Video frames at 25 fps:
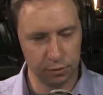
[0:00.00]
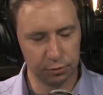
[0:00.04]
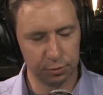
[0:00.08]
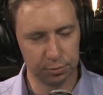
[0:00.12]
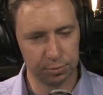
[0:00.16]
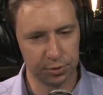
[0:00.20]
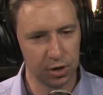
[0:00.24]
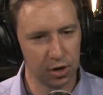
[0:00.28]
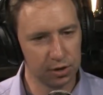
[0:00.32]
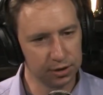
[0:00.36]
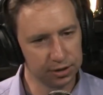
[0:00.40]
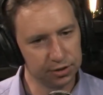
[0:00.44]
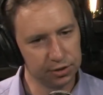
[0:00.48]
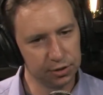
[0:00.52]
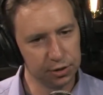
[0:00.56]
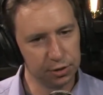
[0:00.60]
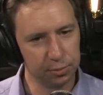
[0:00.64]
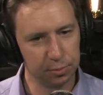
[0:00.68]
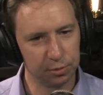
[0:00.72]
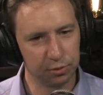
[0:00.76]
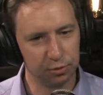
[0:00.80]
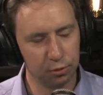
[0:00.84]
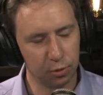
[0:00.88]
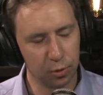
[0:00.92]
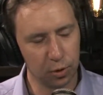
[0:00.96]
talking to you
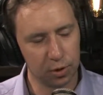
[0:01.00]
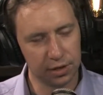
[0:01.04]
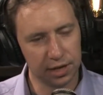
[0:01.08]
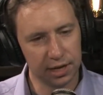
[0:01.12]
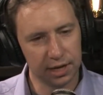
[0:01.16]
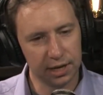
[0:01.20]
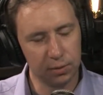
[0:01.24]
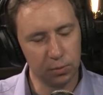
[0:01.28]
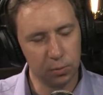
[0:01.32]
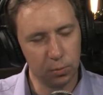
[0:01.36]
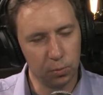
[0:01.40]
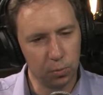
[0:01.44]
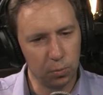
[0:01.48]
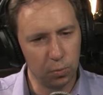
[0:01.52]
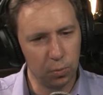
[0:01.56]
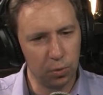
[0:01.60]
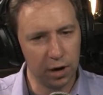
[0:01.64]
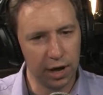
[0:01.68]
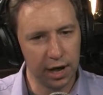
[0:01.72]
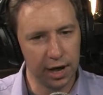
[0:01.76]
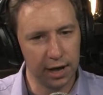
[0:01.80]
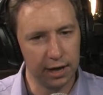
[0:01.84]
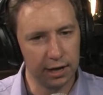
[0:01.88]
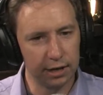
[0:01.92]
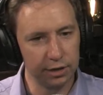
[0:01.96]
before that
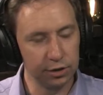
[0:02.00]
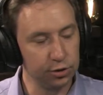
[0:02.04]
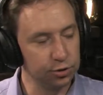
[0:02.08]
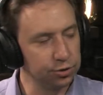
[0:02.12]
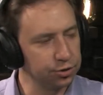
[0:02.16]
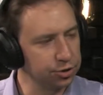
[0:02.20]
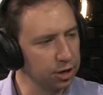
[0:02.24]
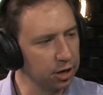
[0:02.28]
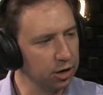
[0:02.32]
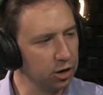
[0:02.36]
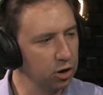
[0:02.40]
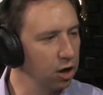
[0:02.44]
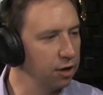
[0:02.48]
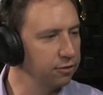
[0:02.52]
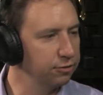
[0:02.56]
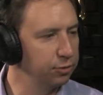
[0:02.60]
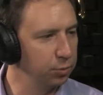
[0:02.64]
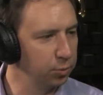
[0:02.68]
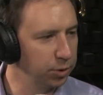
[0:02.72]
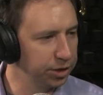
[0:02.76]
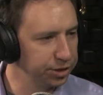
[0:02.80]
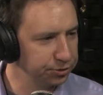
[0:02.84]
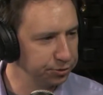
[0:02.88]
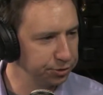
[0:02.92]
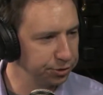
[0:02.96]
you started off in
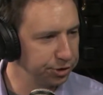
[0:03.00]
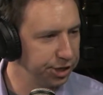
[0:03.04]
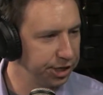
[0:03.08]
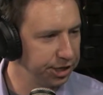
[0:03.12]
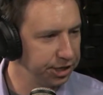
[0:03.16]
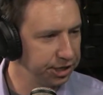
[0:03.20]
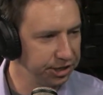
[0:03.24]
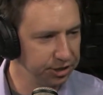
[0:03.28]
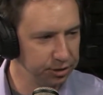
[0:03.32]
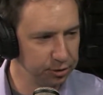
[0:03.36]
West Virginia.